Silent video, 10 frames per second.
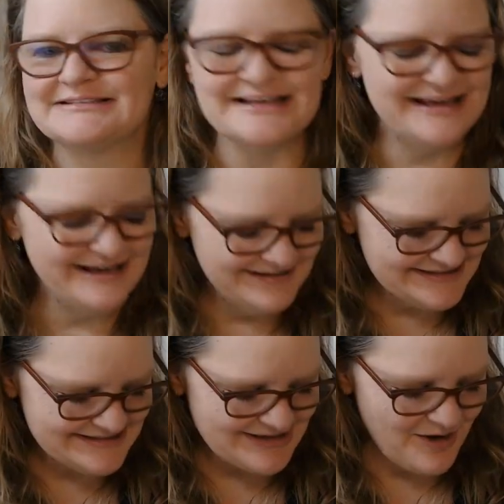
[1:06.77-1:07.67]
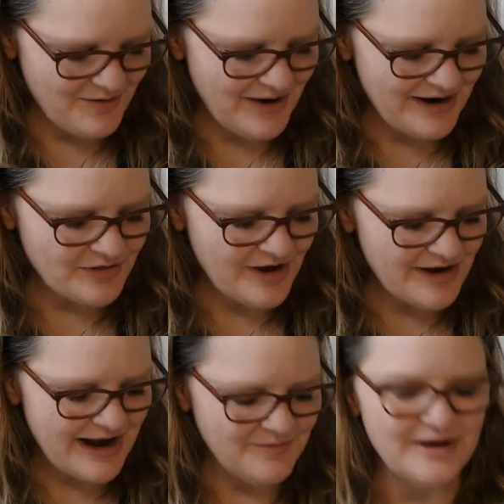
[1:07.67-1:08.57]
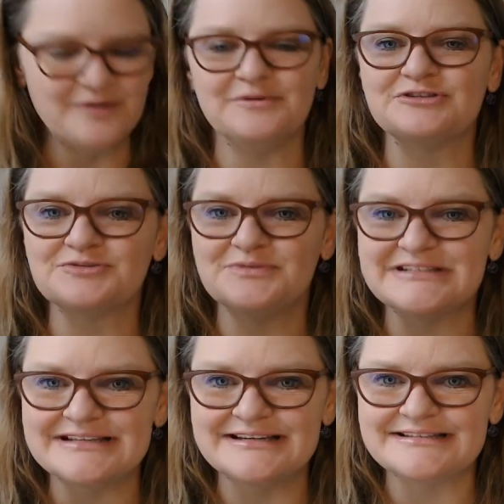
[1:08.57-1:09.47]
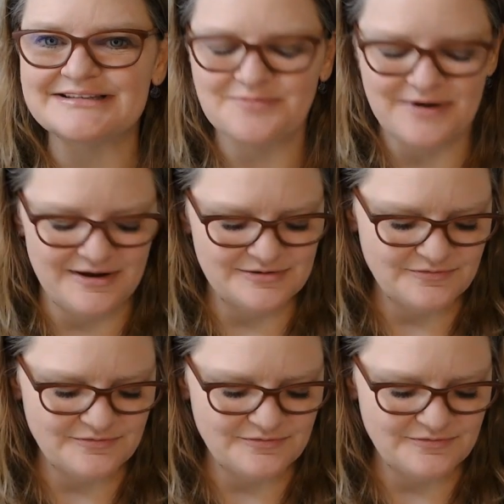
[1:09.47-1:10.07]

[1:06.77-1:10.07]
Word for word: and so I thought how I would twist this around